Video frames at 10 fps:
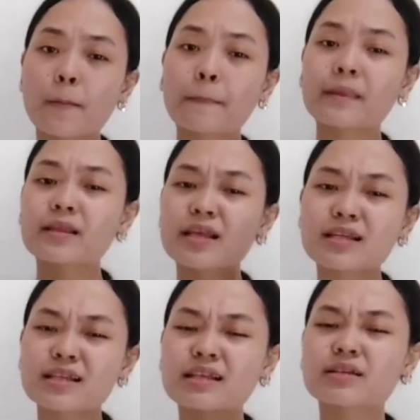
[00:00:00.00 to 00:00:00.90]
to
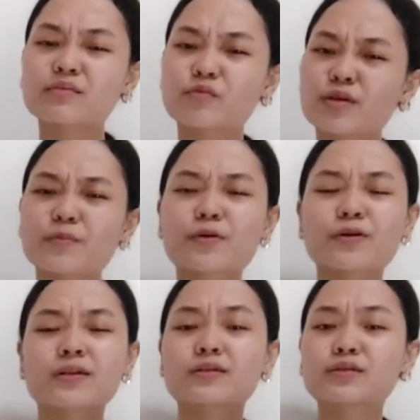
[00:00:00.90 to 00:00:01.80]
sink deeper
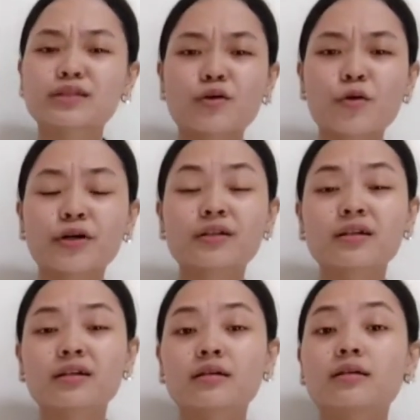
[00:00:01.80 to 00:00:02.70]
into the soil,
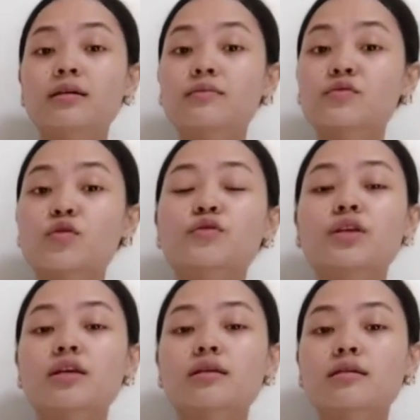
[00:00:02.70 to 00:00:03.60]

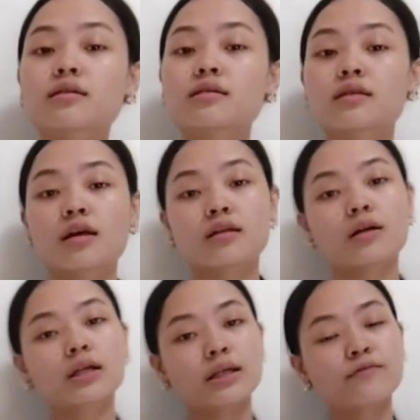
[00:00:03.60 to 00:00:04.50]
resulting in
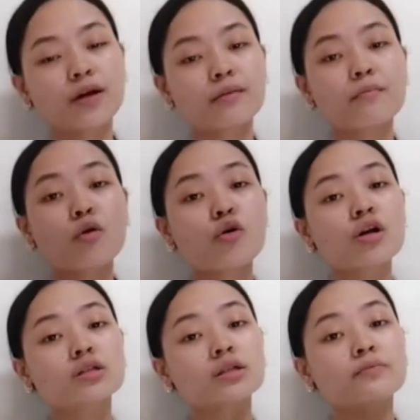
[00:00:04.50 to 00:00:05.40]
an even more
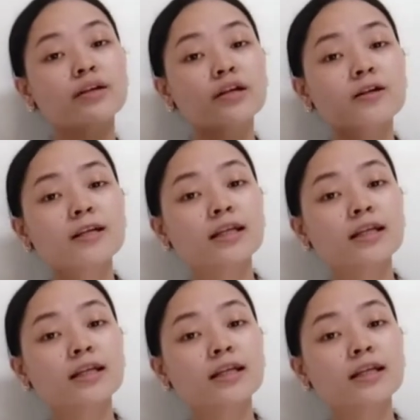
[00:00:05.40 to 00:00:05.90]
severe